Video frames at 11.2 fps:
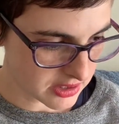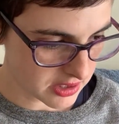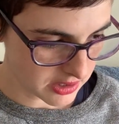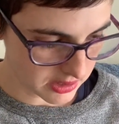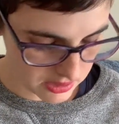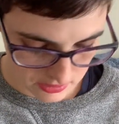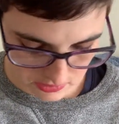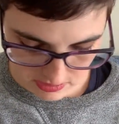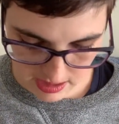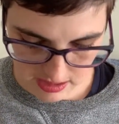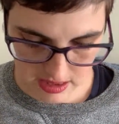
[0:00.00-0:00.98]
using
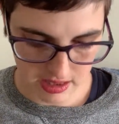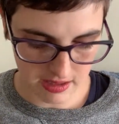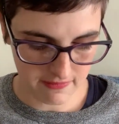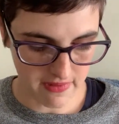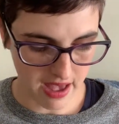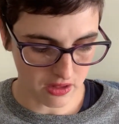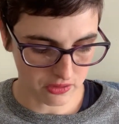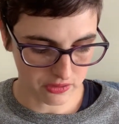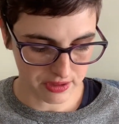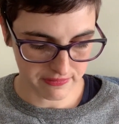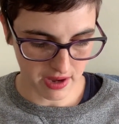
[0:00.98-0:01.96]
the Valkyrie
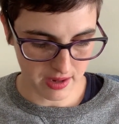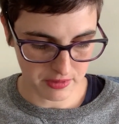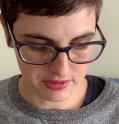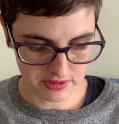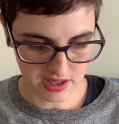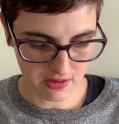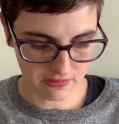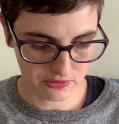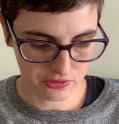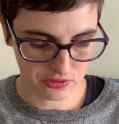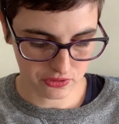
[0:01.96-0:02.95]
Fiber
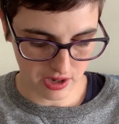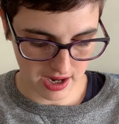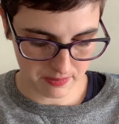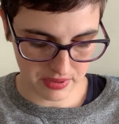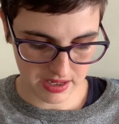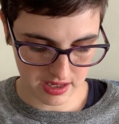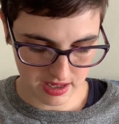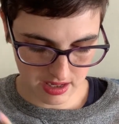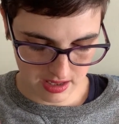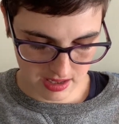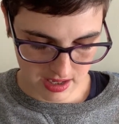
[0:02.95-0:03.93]
self-striping
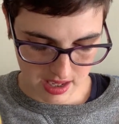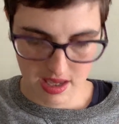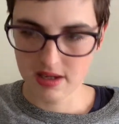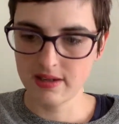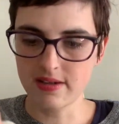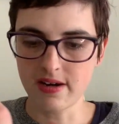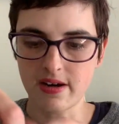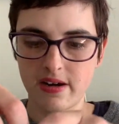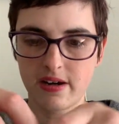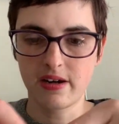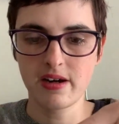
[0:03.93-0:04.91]

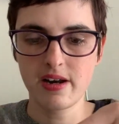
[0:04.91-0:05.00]
yarn.